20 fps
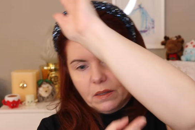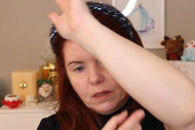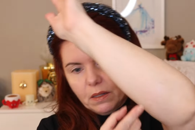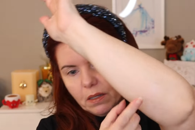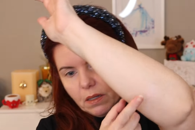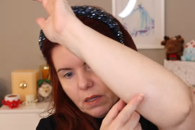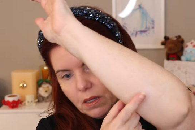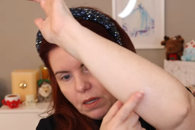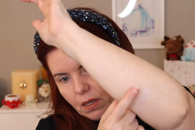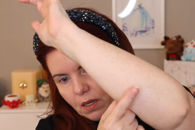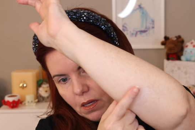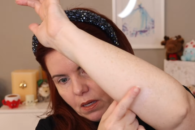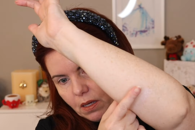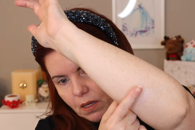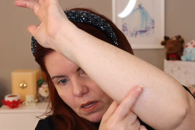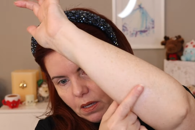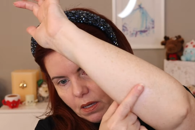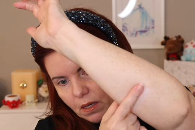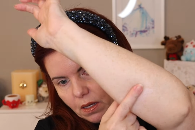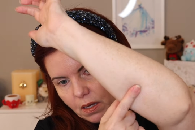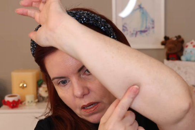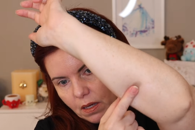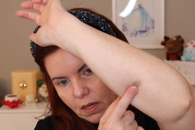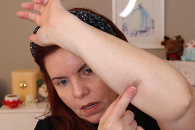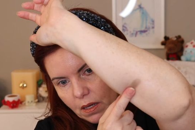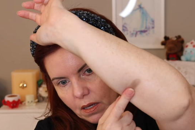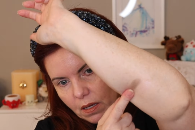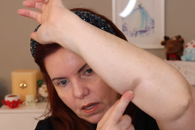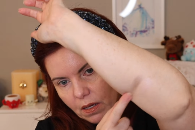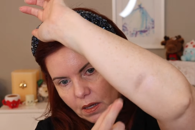
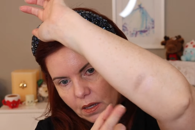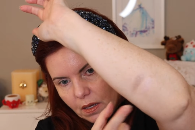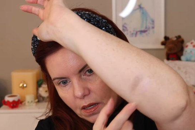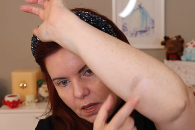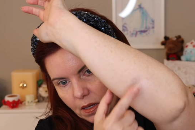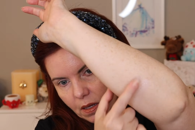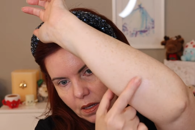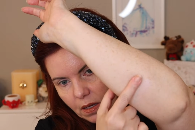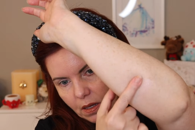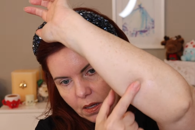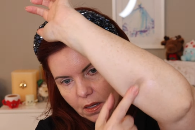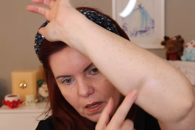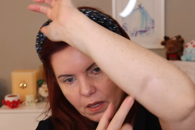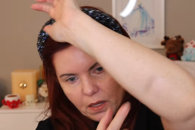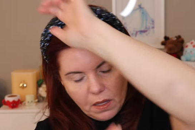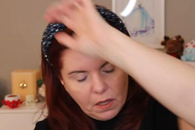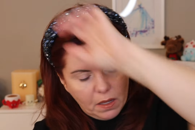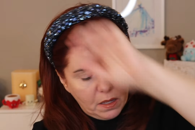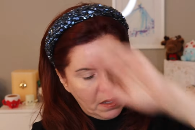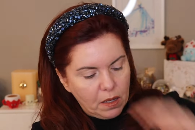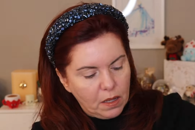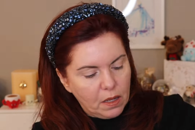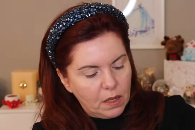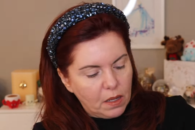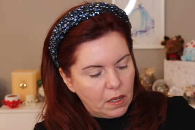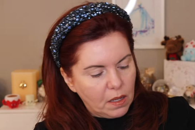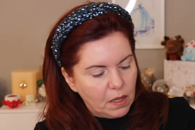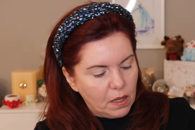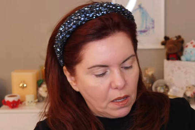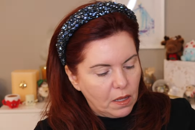
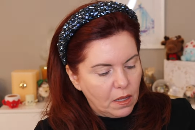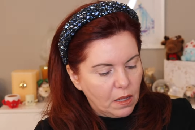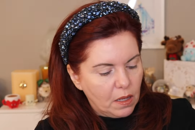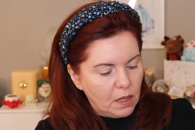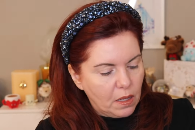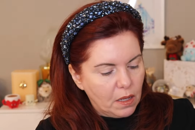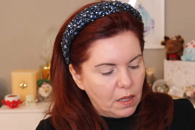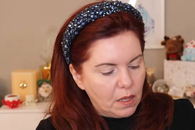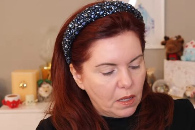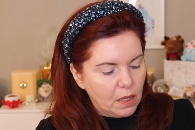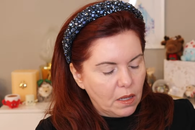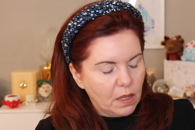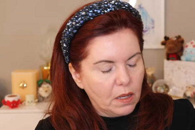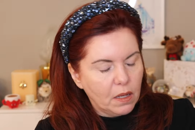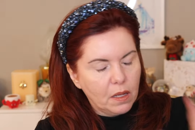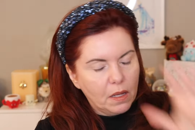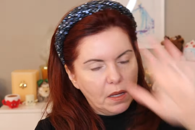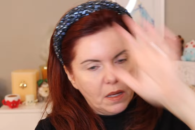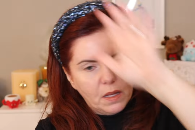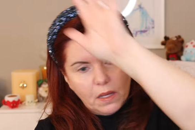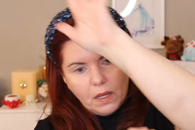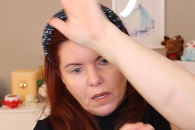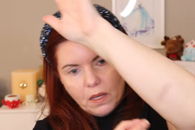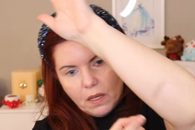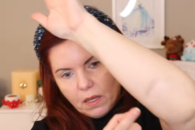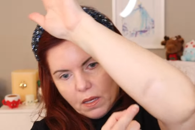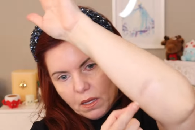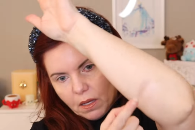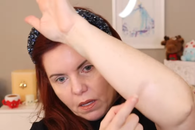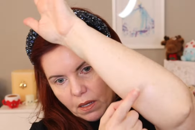
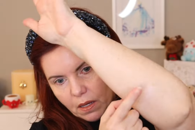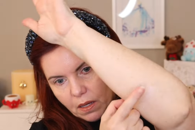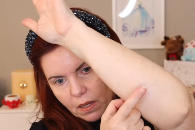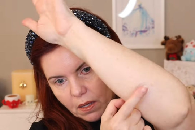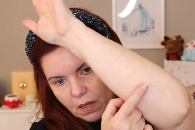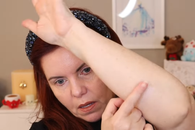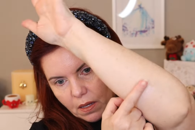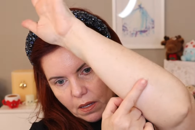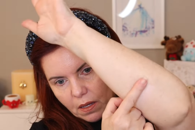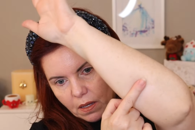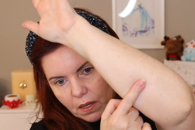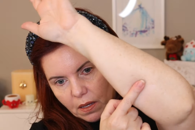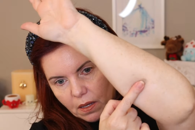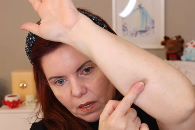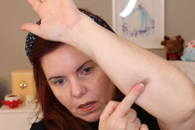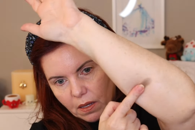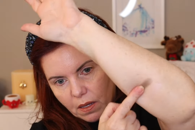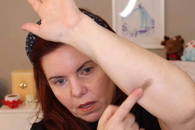Nobody speaks.